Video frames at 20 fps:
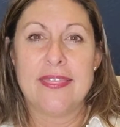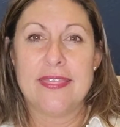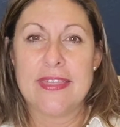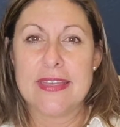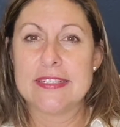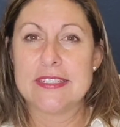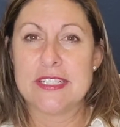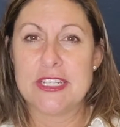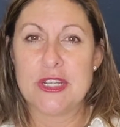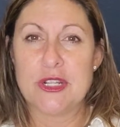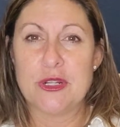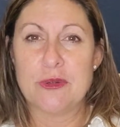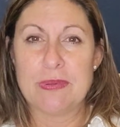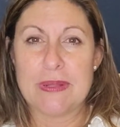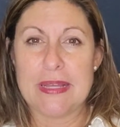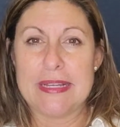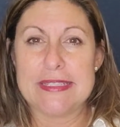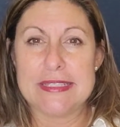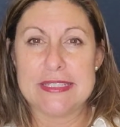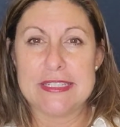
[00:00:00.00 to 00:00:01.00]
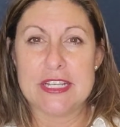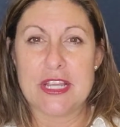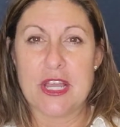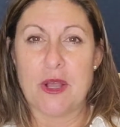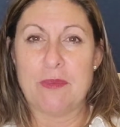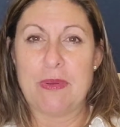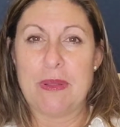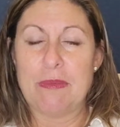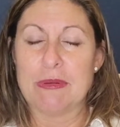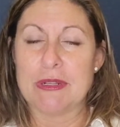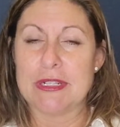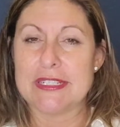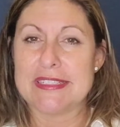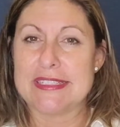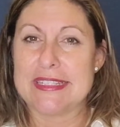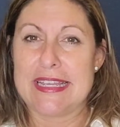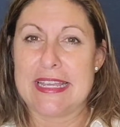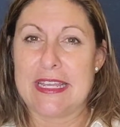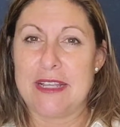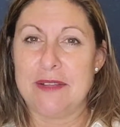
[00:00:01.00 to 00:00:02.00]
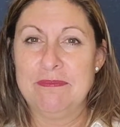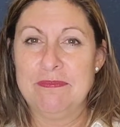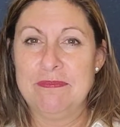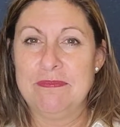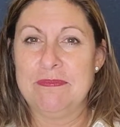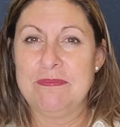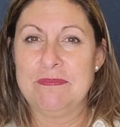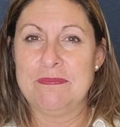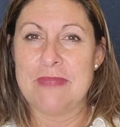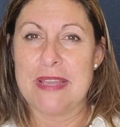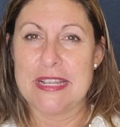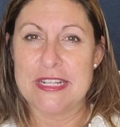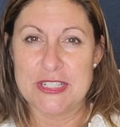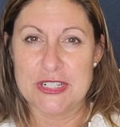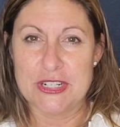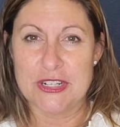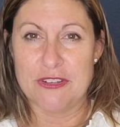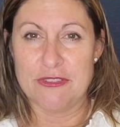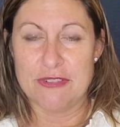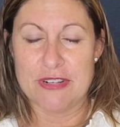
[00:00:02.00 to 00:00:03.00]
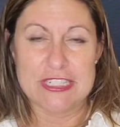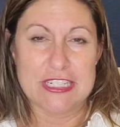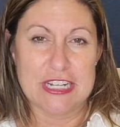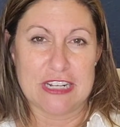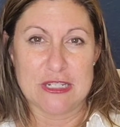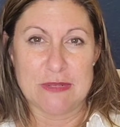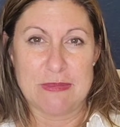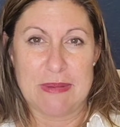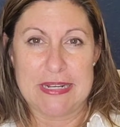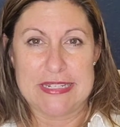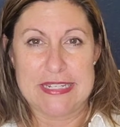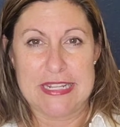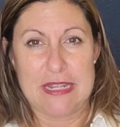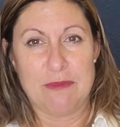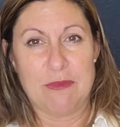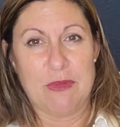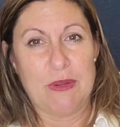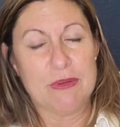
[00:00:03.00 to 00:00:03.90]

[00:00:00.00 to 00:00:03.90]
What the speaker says: things to do, places to go, people to see, make sure you reach out to my team.